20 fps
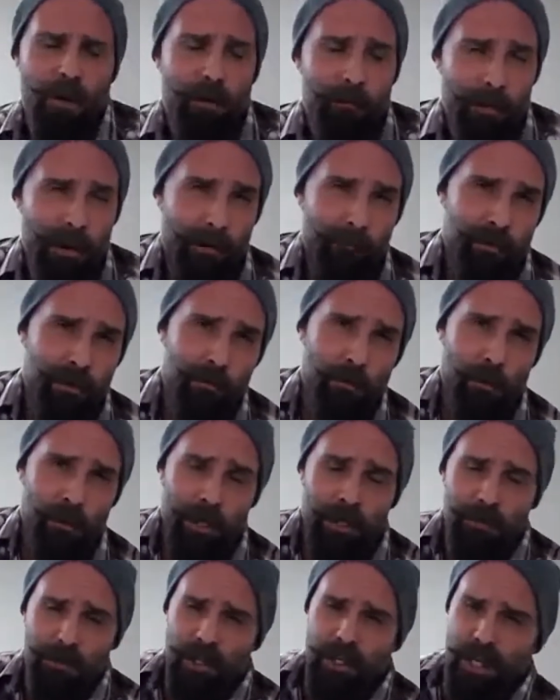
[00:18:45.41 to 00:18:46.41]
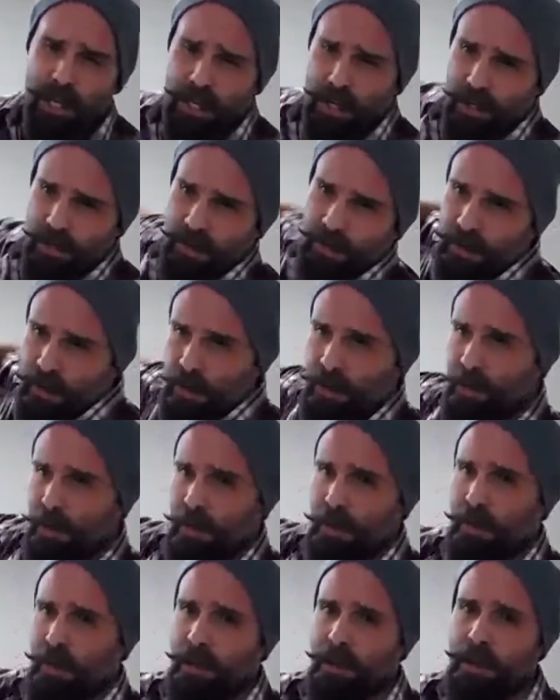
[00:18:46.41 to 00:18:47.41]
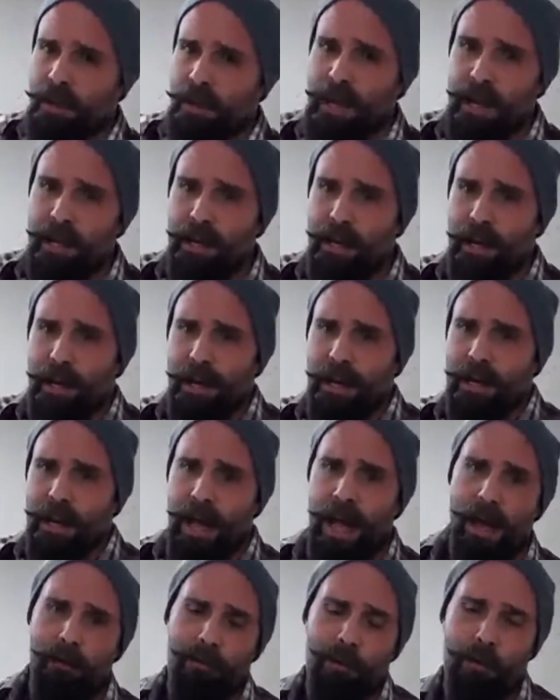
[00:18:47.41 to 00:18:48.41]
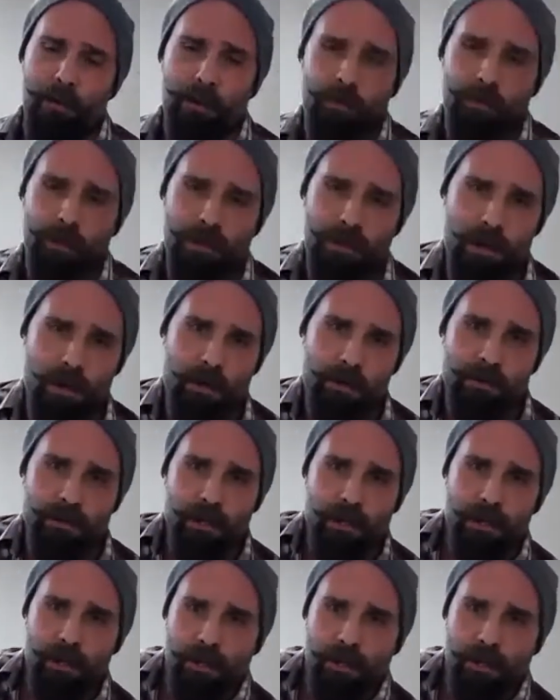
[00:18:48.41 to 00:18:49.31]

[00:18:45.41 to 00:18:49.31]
I'm comfortable using it and happy with the results.